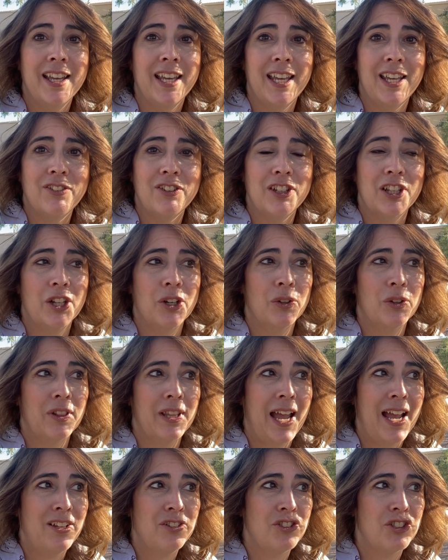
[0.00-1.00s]
Even though
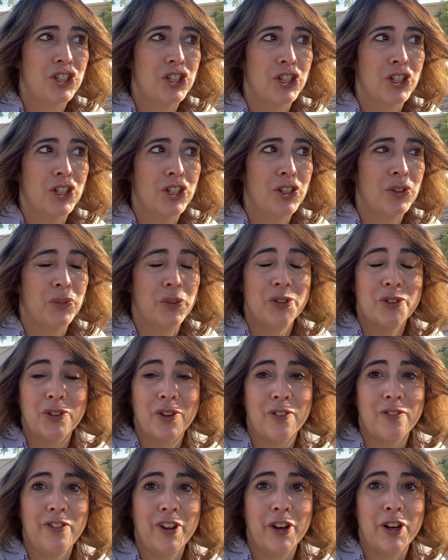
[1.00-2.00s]
last year was
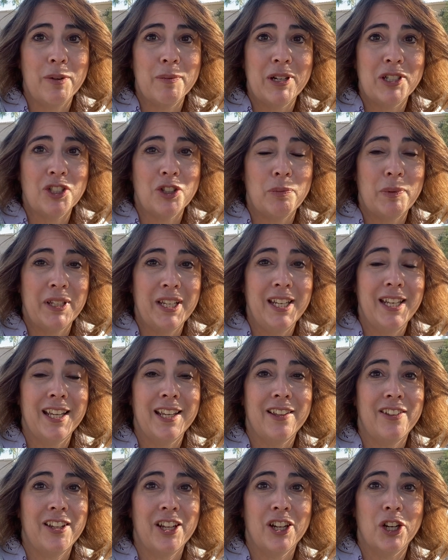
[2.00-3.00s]
very much at the beginning
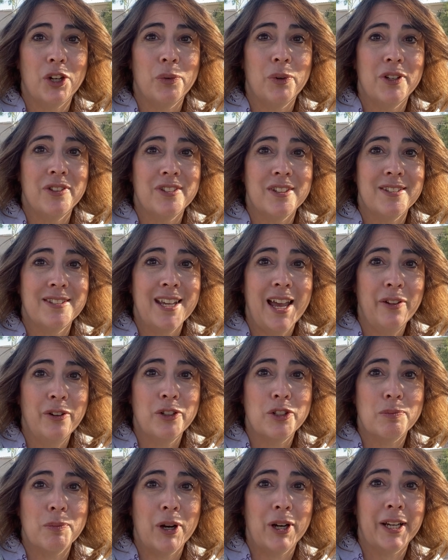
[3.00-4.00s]
of the year was a
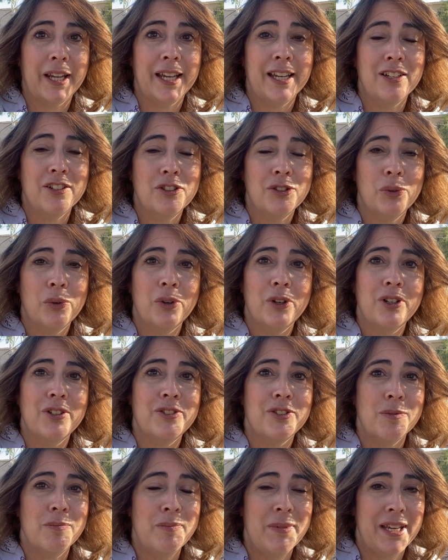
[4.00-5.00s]
seller's market, towards
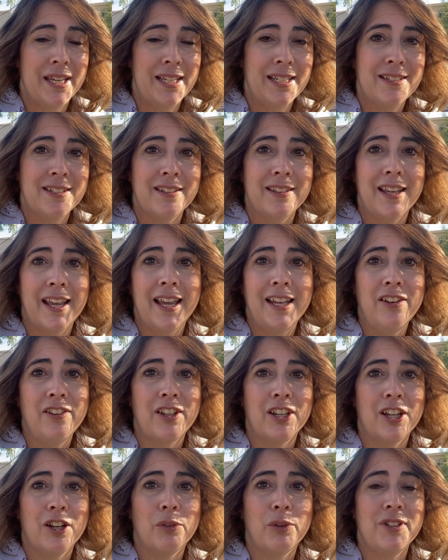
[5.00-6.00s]
the mid to the end of the
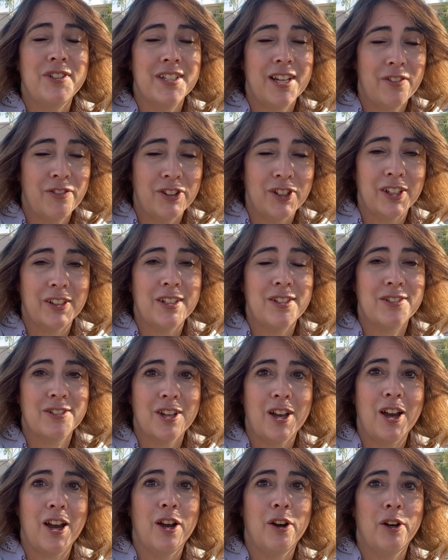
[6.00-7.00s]
year, we definitely
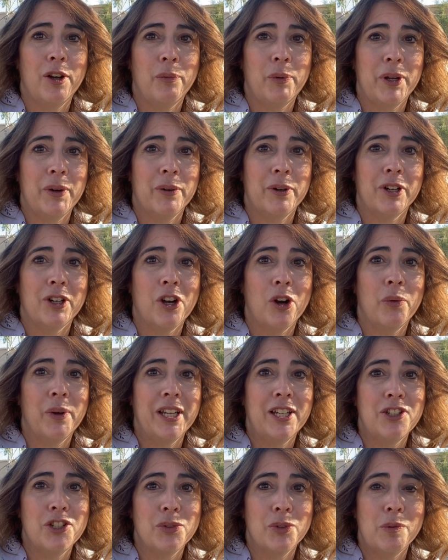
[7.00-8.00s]
saw we were going
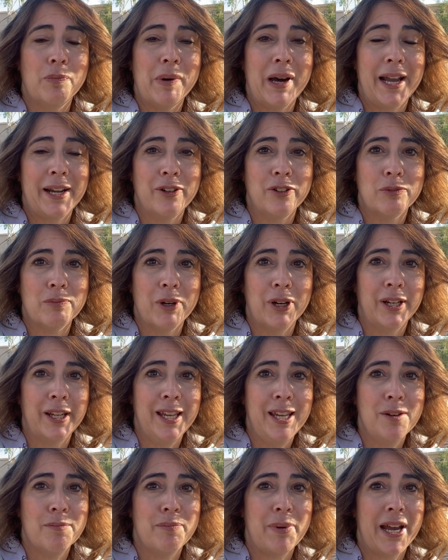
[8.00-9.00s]
into a buyer's
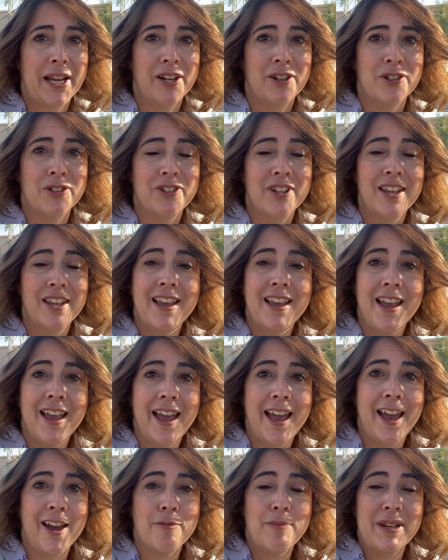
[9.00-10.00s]
market. Buyers
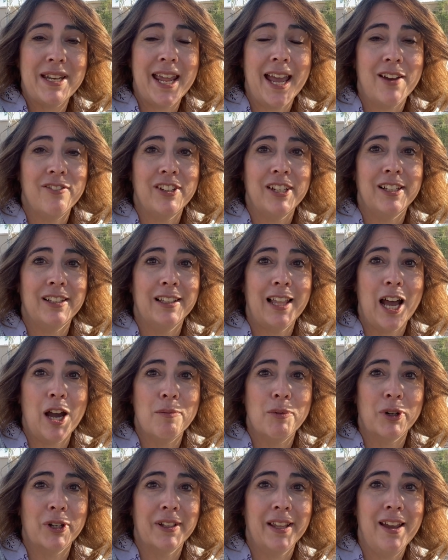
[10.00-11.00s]
have been having a lot
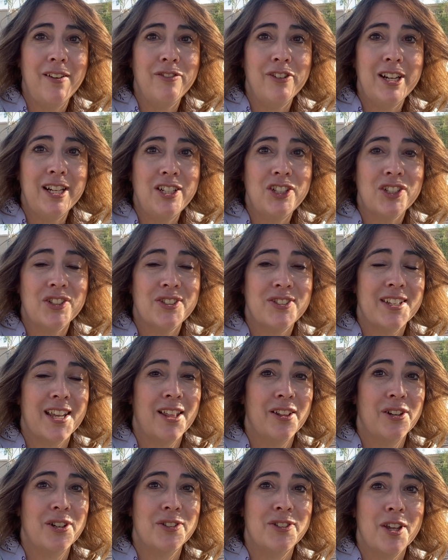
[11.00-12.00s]
more leverage.
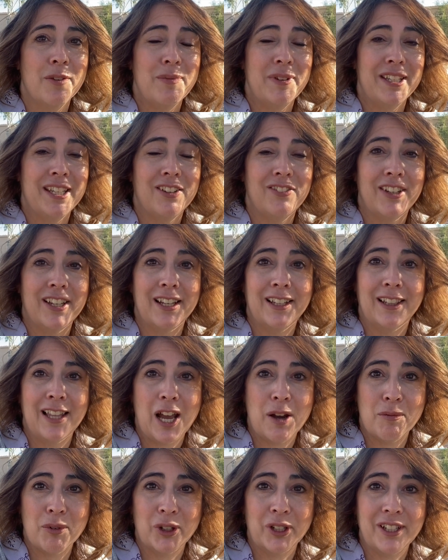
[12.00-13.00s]
Sellers have been giving a
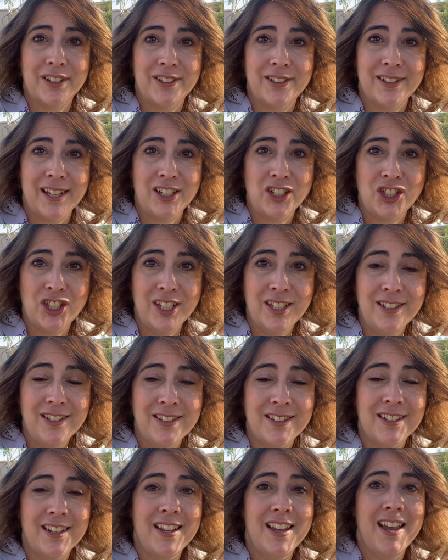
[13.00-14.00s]
lot more
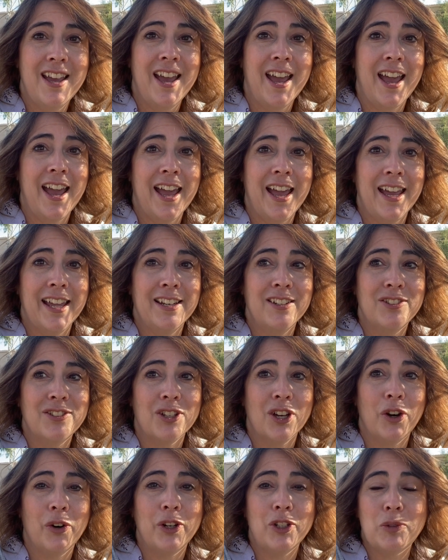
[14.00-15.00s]
concessions. And
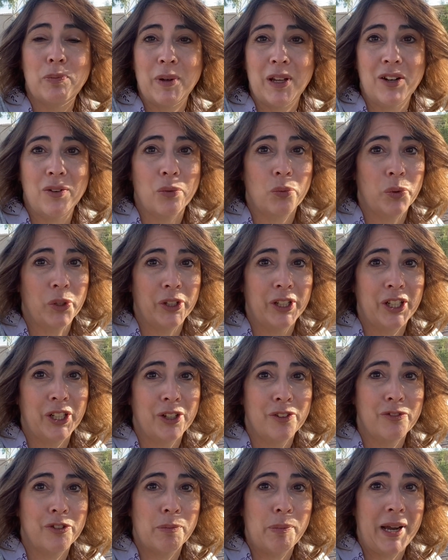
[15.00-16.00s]
so it's been really
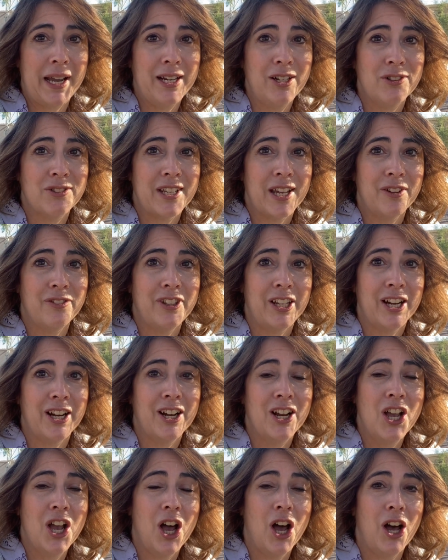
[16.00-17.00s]
good for buyers out there.
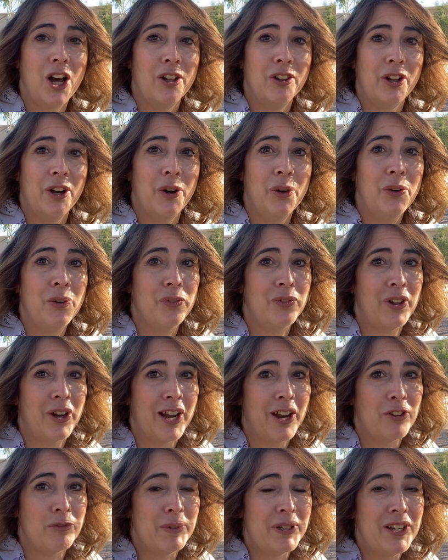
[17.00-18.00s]
Although there
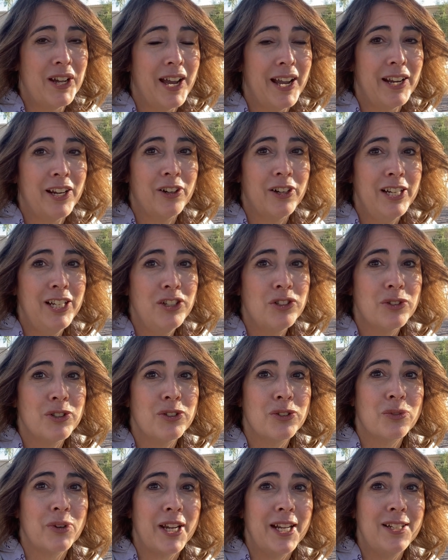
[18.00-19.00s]
have been higher
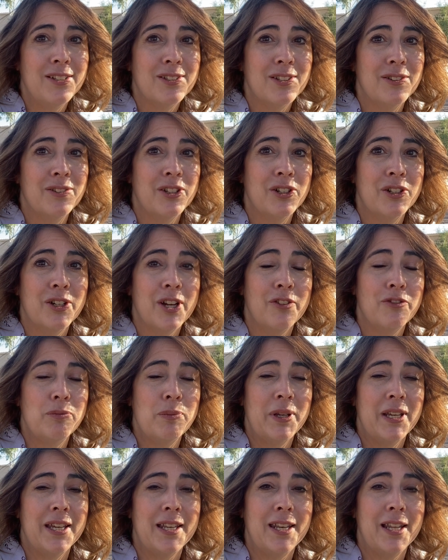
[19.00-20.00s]
interest rates, there have
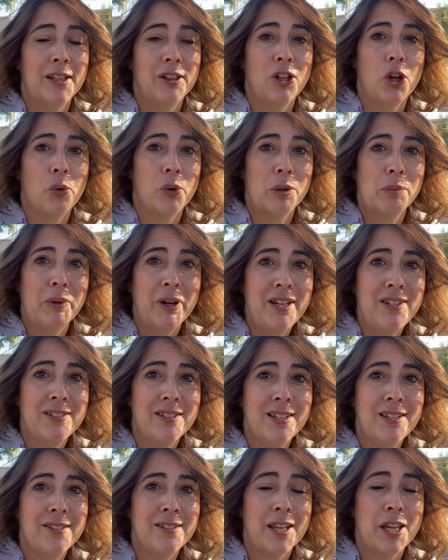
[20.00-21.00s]
been lower
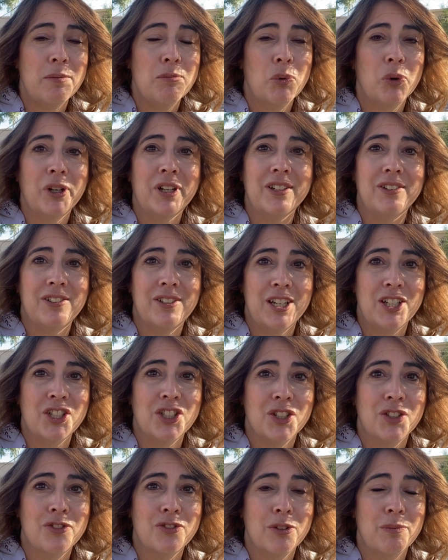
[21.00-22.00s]
prices and more
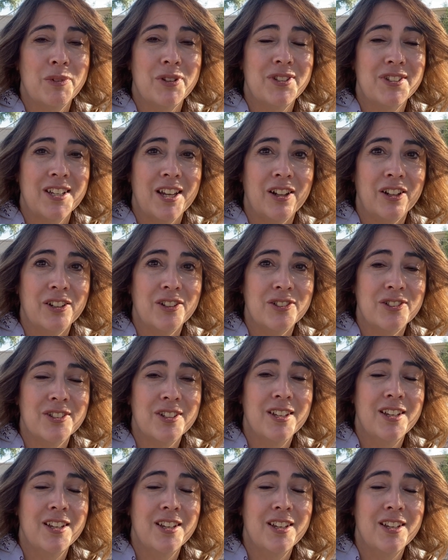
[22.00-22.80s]
concessions from the sellers.